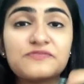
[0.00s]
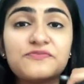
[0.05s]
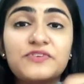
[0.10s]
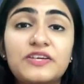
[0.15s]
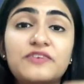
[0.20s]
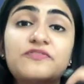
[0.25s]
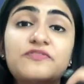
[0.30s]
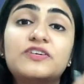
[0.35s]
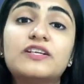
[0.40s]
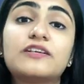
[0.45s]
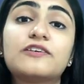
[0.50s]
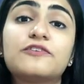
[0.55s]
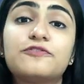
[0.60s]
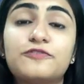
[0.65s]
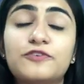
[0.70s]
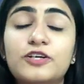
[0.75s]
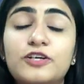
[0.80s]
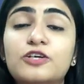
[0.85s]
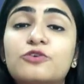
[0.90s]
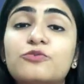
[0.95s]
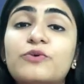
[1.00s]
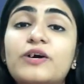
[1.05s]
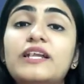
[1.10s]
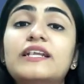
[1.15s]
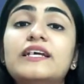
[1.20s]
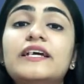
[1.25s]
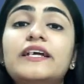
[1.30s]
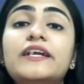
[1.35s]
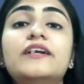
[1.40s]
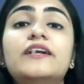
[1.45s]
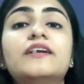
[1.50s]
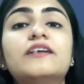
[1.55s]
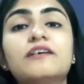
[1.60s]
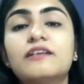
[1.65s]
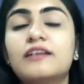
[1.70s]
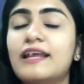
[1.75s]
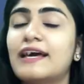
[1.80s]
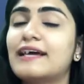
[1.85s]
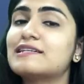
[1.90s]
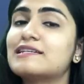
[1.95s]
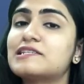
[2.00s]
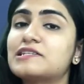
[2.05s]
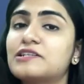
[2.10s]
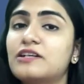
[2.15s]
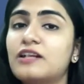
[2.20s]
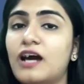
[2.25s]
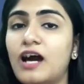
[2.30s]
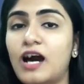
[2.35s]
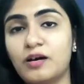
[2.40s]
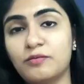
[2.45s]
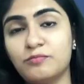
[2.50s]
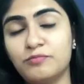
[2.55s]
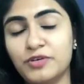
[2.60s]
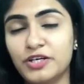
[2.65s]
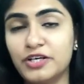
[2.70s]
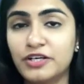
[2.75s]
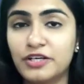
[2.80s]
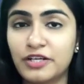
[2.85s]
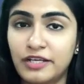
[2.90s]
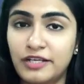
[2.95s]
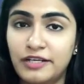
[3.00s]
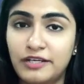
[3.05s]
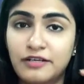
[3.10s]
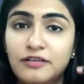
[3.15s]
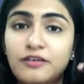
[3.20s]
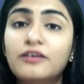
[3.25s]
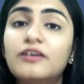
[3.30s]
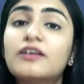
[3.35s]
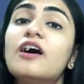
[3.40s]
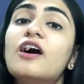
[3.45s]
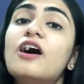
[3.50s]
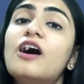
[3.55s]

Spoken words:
we will refer to an international arbitrator,